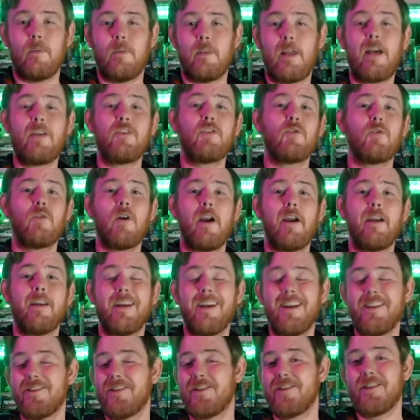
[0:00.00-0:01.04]
That's right,
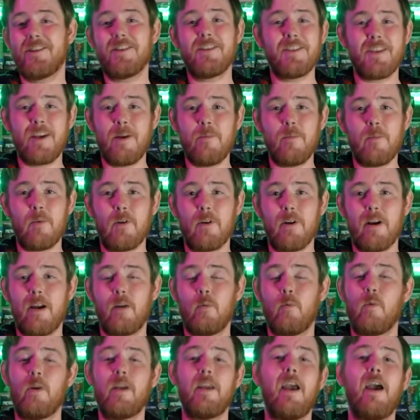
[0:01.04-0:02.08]
it's December,
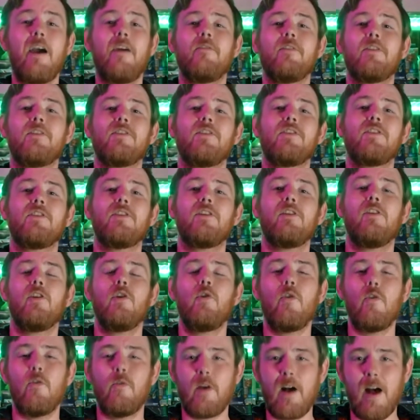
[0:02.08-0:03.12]
and we have a
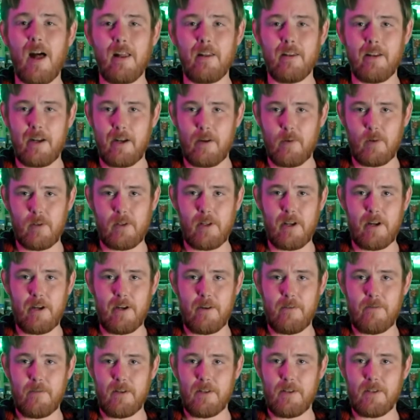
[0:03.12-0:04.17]
slew of
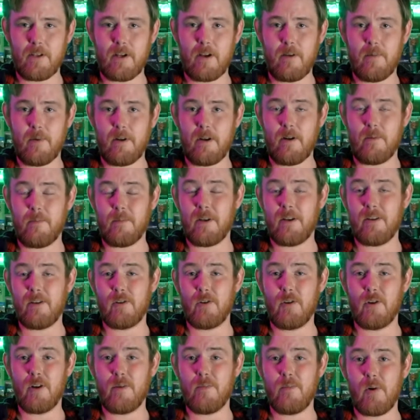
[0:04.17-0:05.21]
holiday-related events coming up,
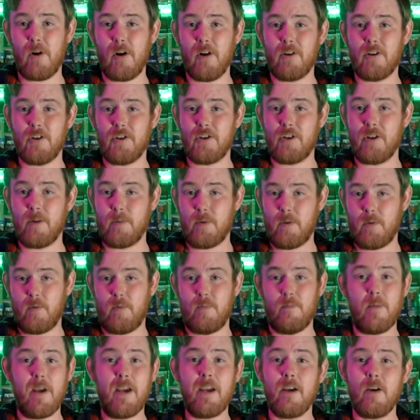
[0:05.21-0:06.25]
including partnerships
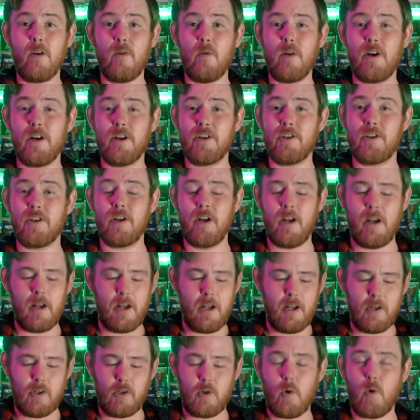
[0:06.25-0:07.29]
with Make-A-Wish,
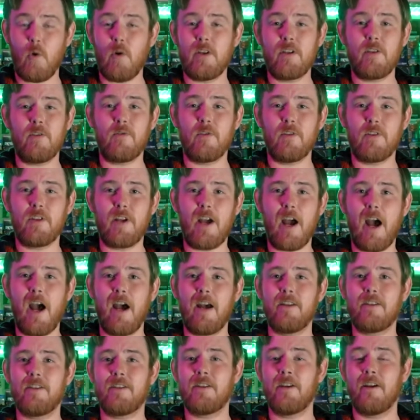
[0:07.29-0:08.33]
Toys for
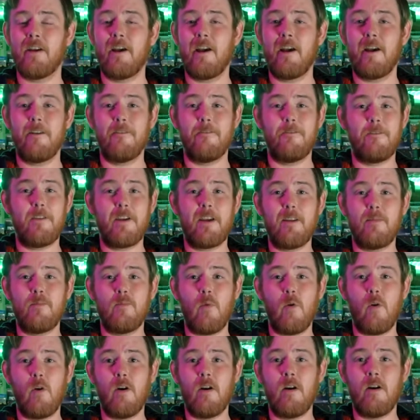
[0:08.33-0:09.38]
Tots, Feed
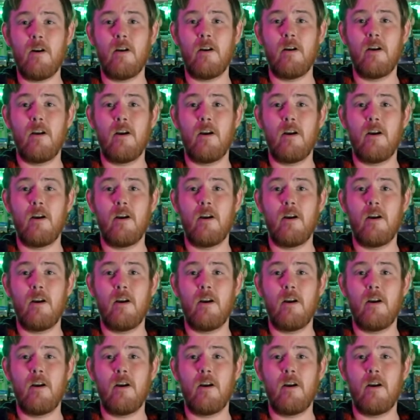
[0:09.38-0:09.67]
More.